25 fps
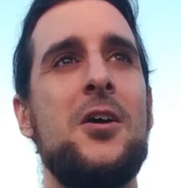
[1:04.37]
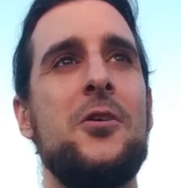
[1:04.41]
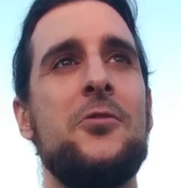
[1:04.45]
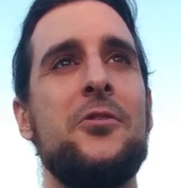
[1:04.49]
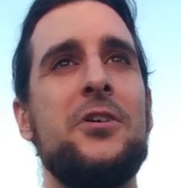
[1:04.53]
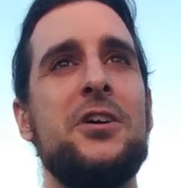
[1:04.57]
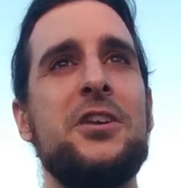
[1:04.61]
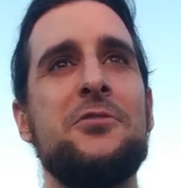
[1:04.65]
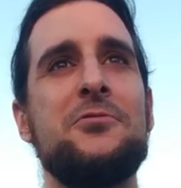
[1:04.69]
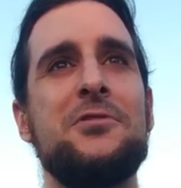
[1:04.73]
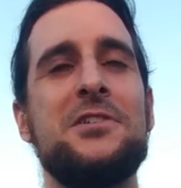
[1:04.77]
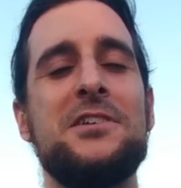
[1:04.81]

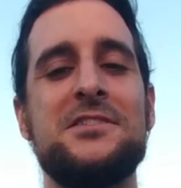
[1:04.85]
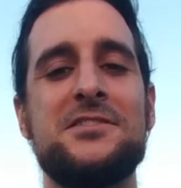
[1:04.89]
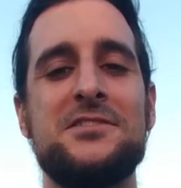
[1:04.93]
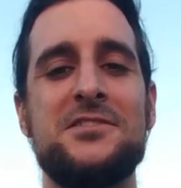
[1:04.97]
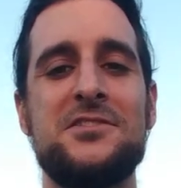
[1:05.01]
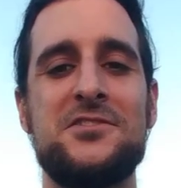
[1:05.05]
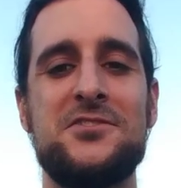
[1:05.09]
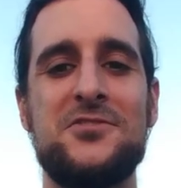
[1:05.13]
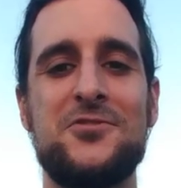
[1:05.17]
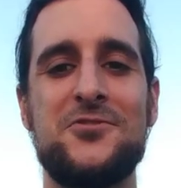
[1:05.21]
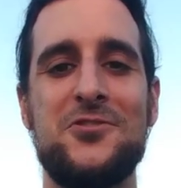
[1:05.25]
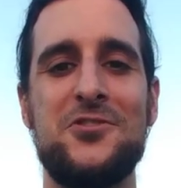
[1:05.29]
Well, anyways,
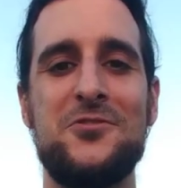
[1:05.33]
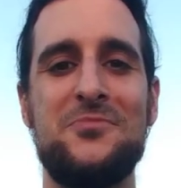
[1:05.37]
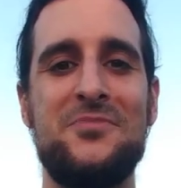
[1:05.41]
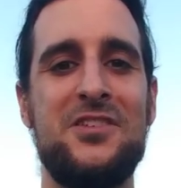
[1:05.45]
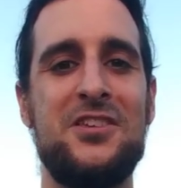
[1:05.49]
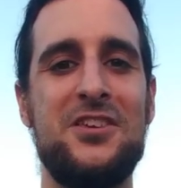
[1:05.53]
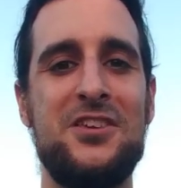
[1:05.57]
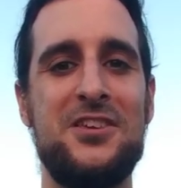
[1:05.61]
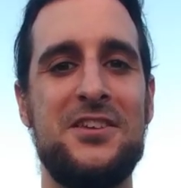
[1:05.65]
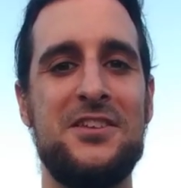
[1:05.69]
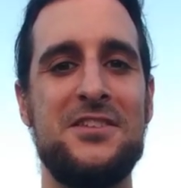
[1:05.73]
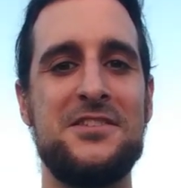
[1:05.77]
this story
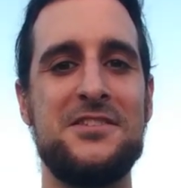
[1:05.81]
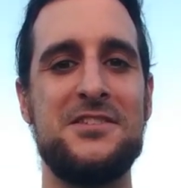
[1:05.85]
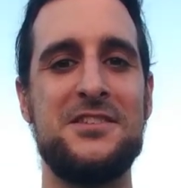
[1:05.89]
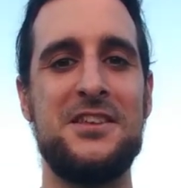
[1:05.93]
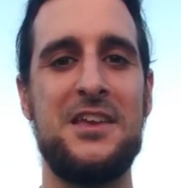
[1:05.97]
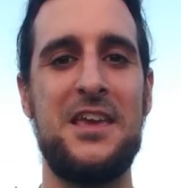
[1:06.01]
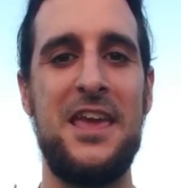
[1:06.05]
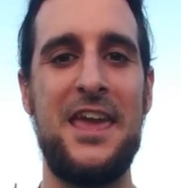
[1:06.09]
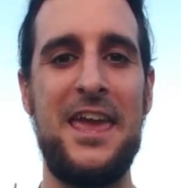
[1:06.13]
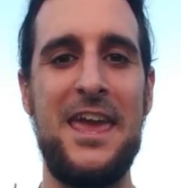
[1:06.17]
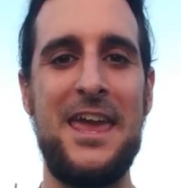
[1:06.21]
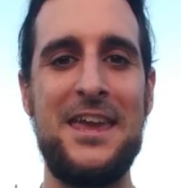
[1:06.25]
begins
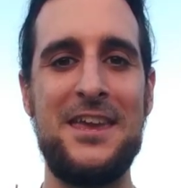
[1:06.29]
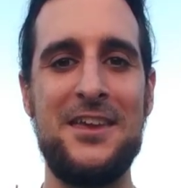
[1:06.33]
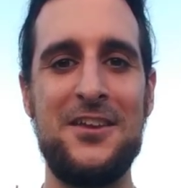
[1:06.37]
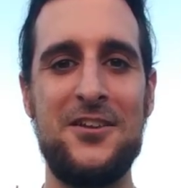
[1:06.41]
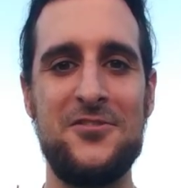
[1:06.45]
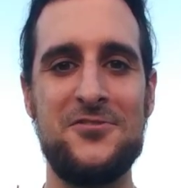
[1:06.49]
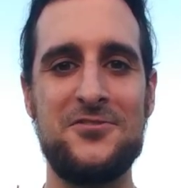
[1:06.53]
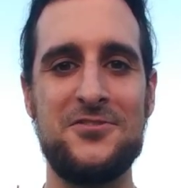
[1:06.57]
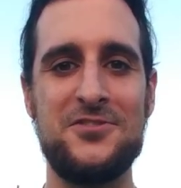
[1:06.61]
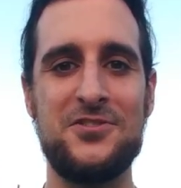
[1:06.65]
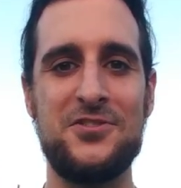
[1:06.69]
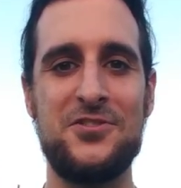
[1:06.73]
8
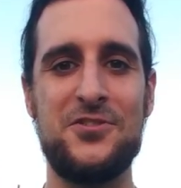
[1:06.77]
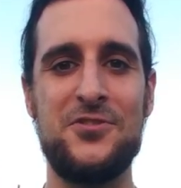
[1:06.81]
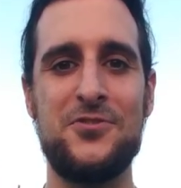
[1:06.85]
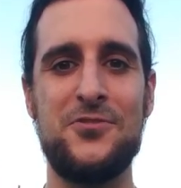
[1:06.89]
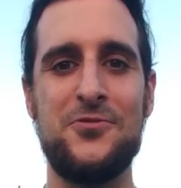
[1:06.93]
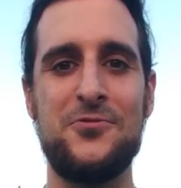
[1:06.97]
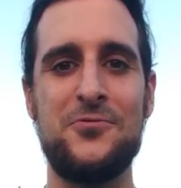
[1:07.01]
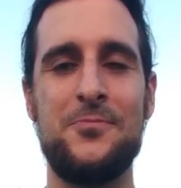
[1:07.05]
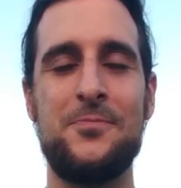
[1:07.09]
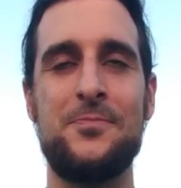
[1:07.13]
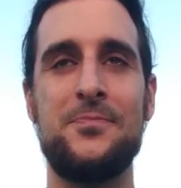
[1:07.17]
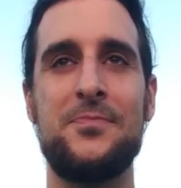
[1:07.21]
years
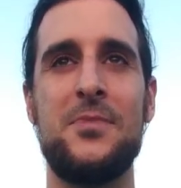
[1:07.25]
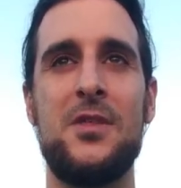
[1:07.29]
ago.